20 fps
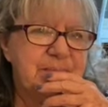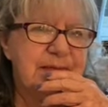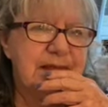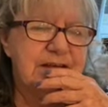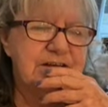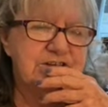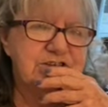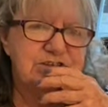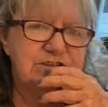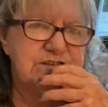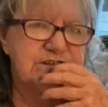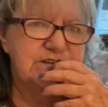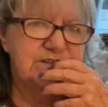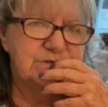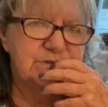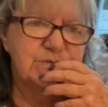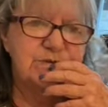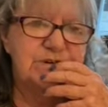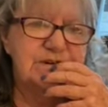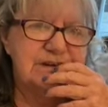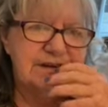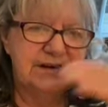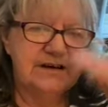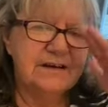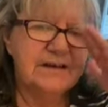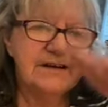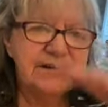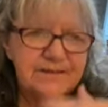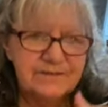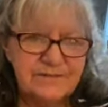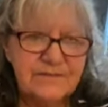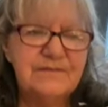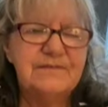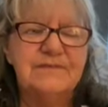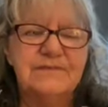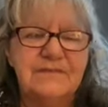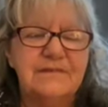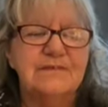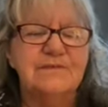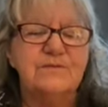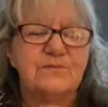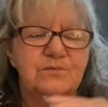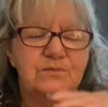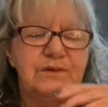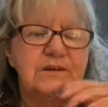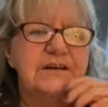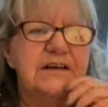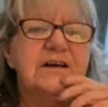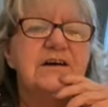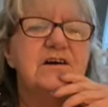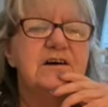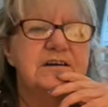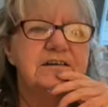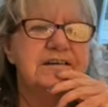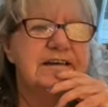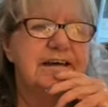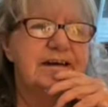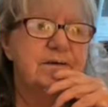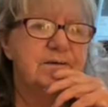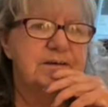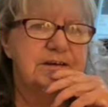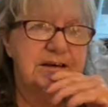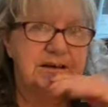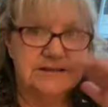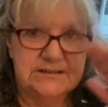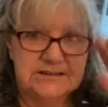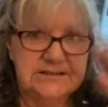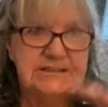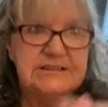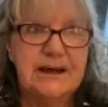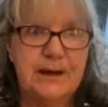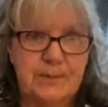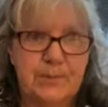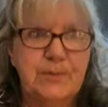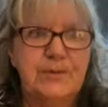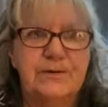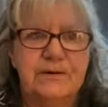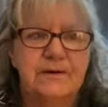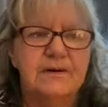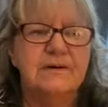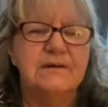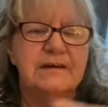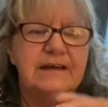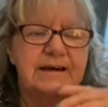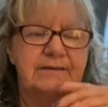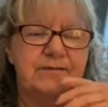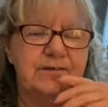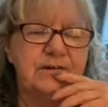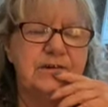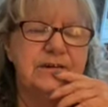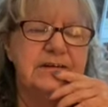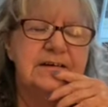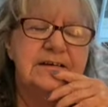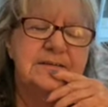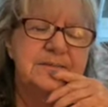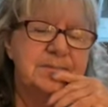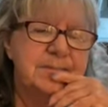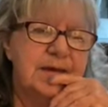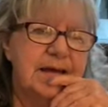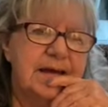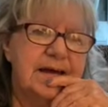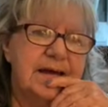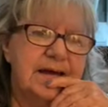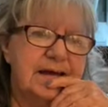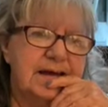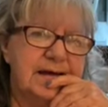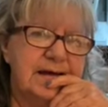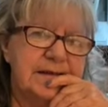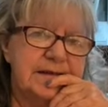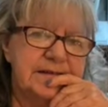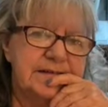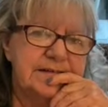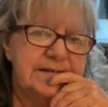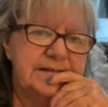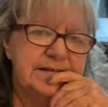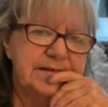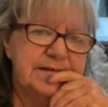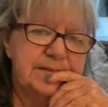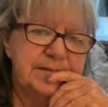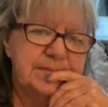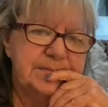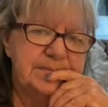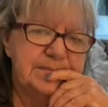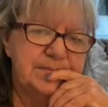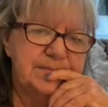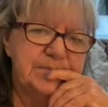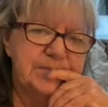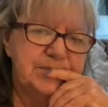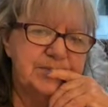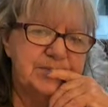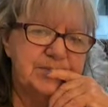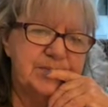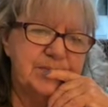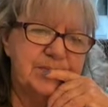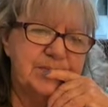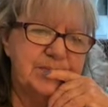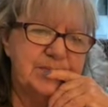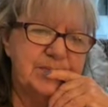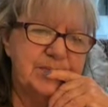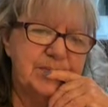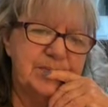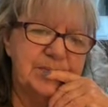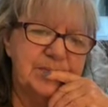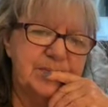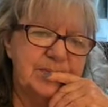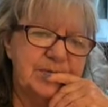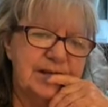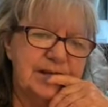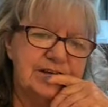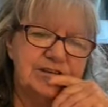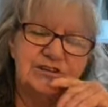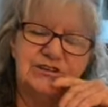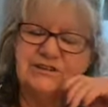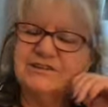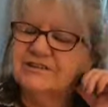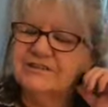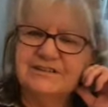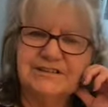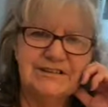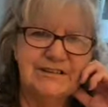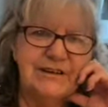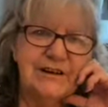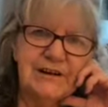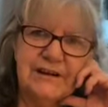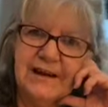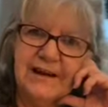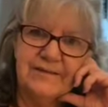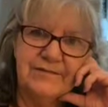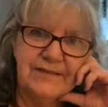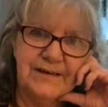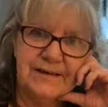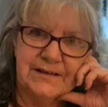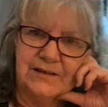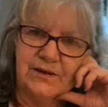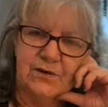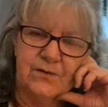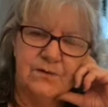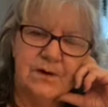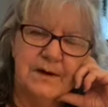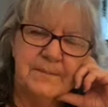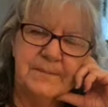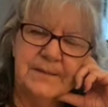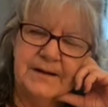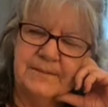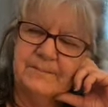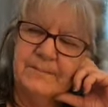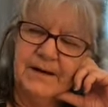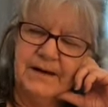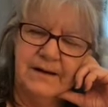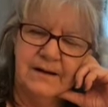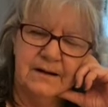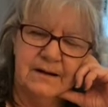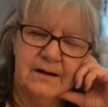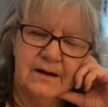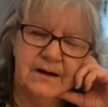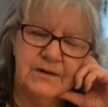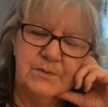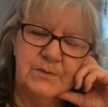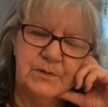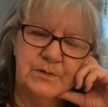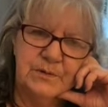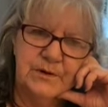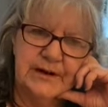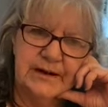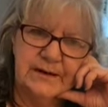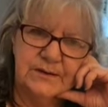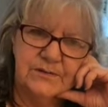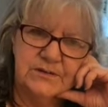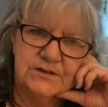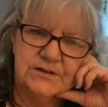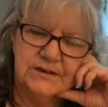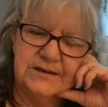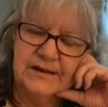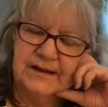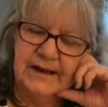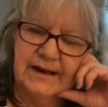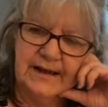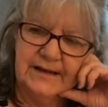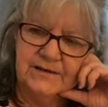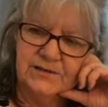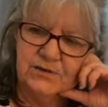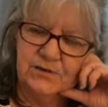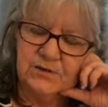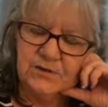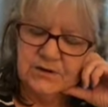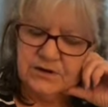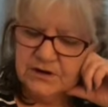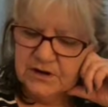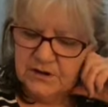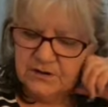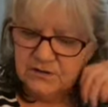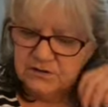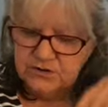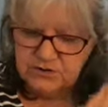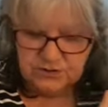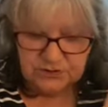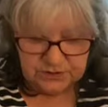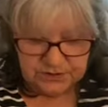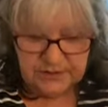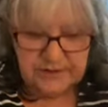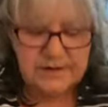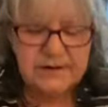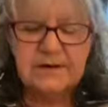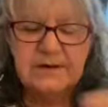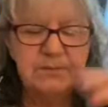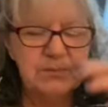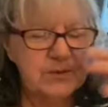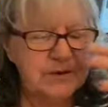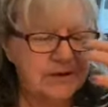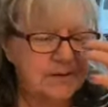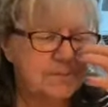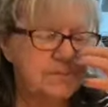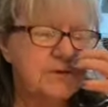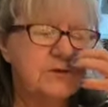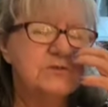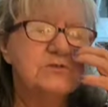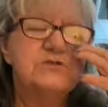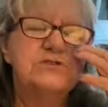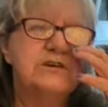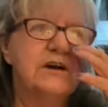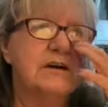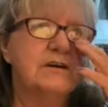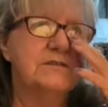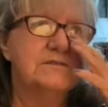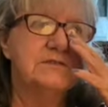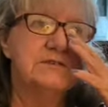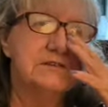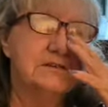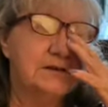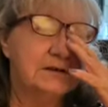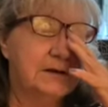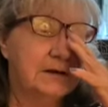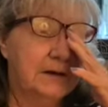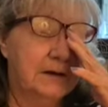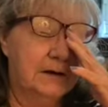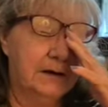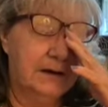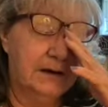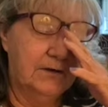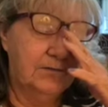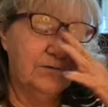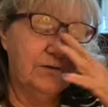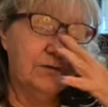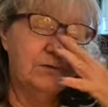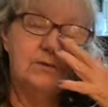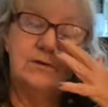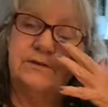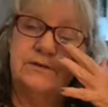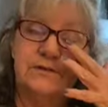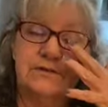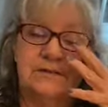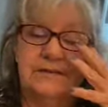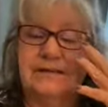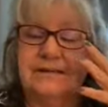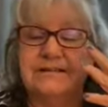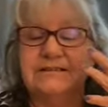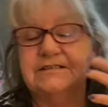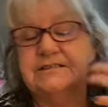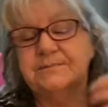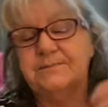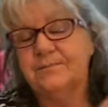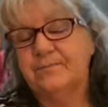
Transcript: she has really kind of really gone down a step a level. And um, she's still loving though. I mean, my God, we went out today. I had to go to the dollar store and pick up those scarves and a few other things